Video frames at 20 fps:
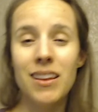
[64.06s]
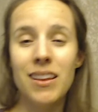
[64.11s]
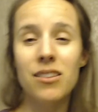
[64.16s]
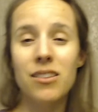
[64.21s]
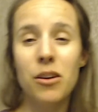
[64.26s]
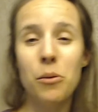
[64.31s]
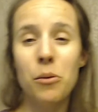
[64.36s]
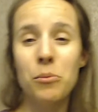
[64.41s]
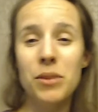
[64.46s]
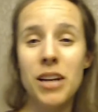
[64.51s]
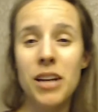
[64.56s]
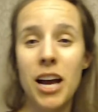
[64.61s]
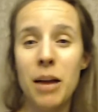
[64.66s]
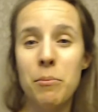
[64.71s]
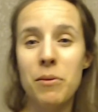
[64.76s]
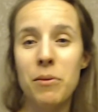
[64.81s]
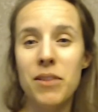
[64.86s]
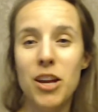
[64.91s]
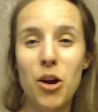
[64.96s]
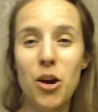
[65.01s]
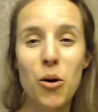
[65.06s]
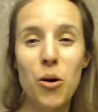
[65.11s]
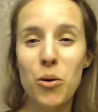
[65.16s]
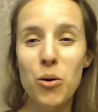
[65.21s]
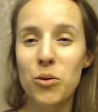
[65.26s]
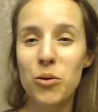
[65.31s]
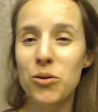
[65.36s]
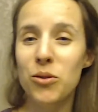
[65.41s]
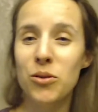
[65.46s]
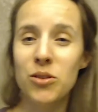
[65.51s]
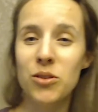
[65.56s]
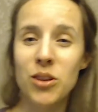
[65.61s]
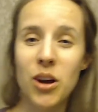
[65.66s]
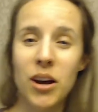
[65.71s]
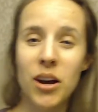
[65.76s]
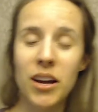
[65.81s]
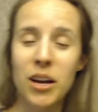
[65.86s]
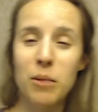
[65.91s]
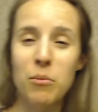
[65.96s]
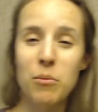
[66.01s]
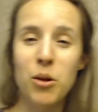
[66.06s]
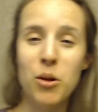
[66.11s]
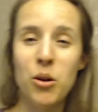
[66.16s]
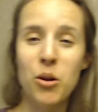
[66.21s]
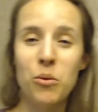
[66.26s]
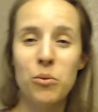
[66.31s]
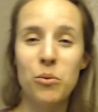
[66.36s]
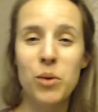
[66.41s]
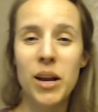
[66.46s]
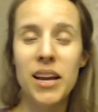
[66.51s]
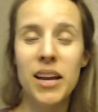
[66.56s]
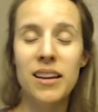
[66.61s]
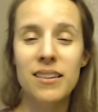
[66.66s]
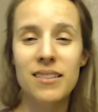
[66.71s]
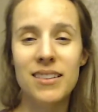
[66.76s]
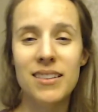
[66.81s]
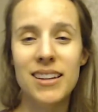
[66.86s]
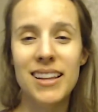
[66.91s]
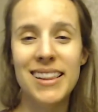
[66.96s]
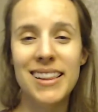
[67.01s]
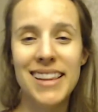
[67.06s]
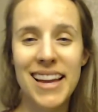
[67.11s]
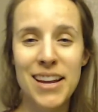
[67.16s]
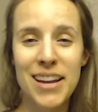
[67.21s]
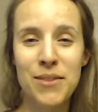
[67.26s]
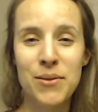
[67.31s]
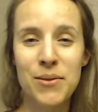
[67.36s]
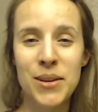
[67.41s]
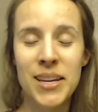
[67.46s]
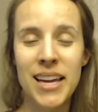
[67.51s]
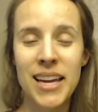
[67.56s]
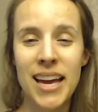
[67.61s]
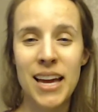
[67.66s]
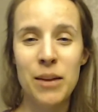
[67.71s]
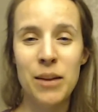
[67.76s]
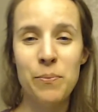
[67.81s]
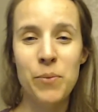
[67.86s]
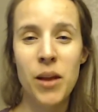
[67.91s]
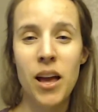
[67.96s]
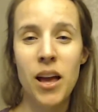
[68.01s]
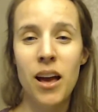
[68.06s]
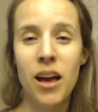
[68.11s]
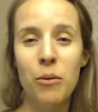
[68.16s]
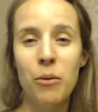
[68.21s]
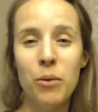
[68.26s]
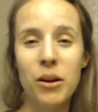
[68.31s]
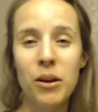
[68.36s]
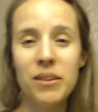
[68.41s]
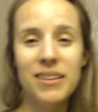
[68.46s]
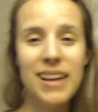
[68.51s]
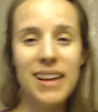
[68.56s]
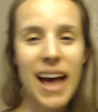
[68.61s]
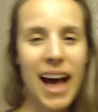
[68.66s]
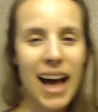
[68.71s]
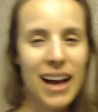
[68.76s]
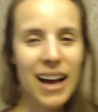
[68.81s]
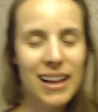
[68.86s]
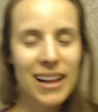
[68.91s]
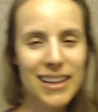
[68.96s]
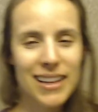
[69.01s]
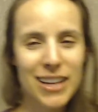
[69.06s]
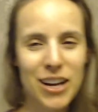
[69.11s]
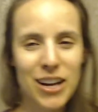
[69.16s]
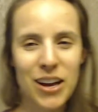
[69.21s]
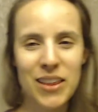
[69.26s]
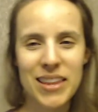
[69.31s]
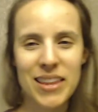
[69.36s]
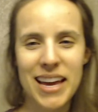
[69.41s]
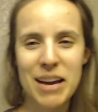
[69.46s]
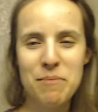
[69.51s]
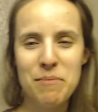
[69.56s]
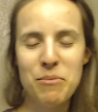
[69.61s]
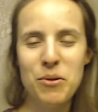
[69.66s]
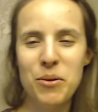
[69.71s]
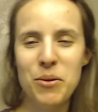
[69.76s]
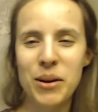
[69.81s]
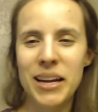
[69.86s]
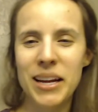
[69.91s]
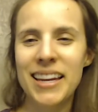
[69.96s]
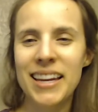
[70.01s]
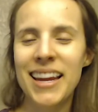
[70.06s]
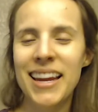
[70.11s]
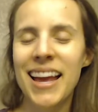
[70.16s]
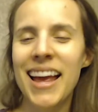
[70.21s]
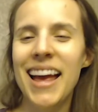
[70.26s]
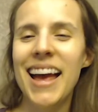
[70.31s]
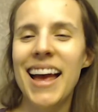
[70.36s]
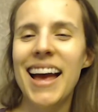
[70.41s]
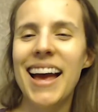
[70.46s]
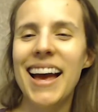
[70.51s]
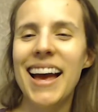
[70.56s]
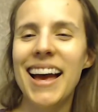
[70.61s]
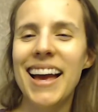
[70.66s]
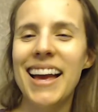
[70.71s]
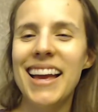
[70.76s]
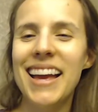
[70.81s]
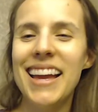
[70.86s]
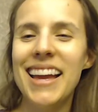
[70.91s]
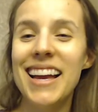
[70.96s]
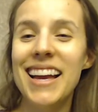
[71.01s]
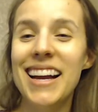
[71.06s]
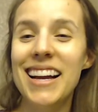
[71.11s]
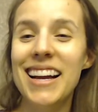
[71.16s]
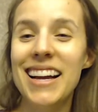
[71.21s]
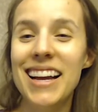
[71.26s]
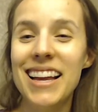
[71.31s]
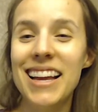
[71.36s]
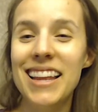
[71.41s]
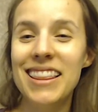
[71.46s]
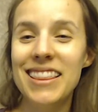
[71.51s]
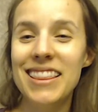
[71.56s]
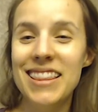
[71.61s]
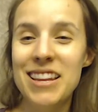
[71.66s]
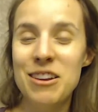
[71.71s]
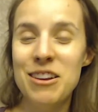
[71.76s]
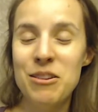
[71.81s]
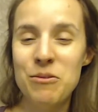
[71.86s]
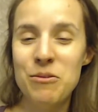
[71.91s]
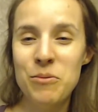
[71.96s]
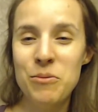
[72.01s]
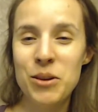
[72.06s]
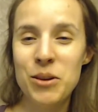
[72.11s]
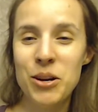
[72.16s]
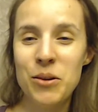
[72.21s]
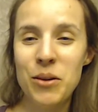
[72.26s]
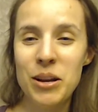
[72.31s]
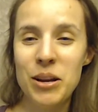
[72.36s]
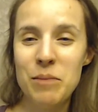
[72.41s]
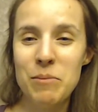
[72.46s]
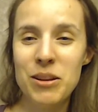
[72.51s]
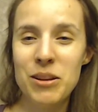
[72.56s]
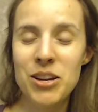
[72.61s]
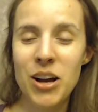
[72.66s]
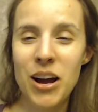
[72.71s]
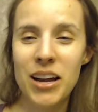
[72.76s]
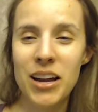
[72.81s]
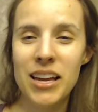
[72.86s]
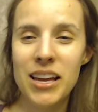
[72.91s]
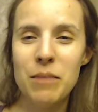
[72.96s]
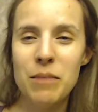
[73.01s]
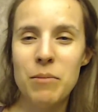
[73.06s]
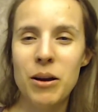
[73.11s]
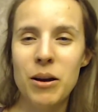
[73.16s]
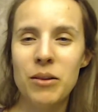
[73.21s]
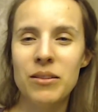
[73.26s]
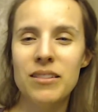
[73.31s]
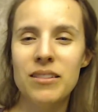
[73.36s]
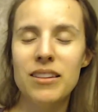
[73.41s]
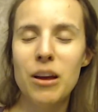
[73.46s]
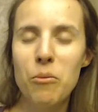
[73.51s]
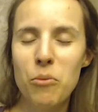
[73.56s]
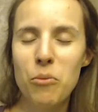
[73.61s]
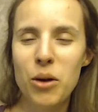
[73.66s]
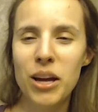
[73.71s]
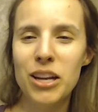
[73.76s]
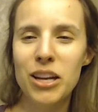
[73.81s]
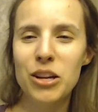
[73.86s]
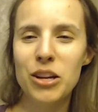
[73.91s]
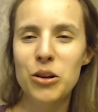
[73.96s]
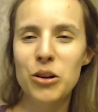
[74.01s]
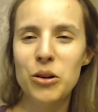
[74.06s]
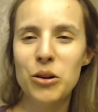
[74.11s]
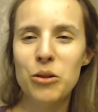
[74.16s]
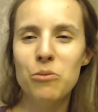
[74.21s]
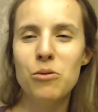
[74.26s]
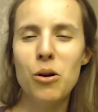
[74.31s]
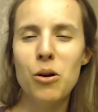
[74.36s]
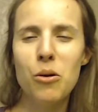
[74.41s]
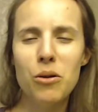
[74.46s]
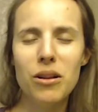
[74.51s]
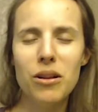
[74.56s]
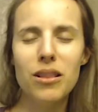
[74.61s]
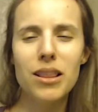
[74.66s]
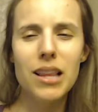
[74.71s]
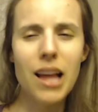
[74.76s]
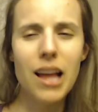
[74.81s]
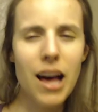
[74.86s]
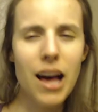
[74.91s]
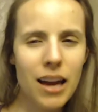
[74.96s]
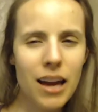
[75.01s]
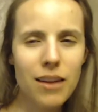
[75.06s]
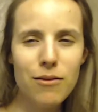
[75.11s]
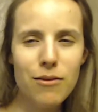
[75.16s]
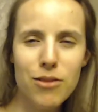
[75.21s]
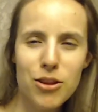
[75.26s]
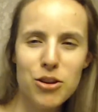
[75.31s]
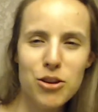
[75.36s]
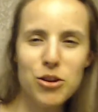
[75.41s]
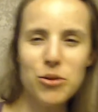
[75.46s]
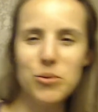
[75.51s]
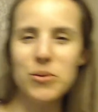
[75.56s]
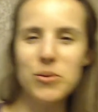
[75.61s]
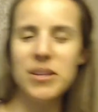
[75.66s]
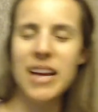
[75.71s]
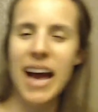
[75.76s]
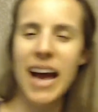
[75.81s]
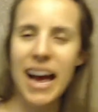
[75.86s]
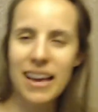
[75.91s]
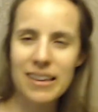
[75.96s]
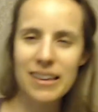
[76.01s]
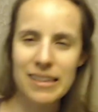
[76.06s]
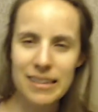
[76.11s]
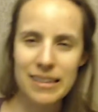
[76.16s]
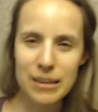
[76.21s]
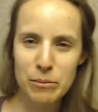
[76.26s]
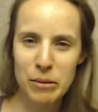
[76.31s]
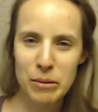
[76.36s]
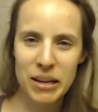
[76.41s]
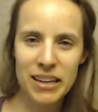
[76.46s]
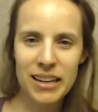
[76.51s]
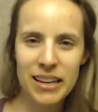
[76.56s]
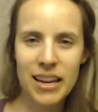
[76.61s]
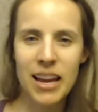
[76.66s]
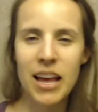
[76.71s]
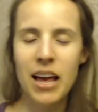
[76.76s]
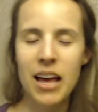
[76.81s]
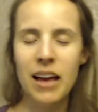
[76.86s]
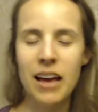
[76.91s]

They saw him die, but they also saw him raised to life again. While tackling on that point, uh, we're going to be talking about someone who wrote a lot of the New Testament.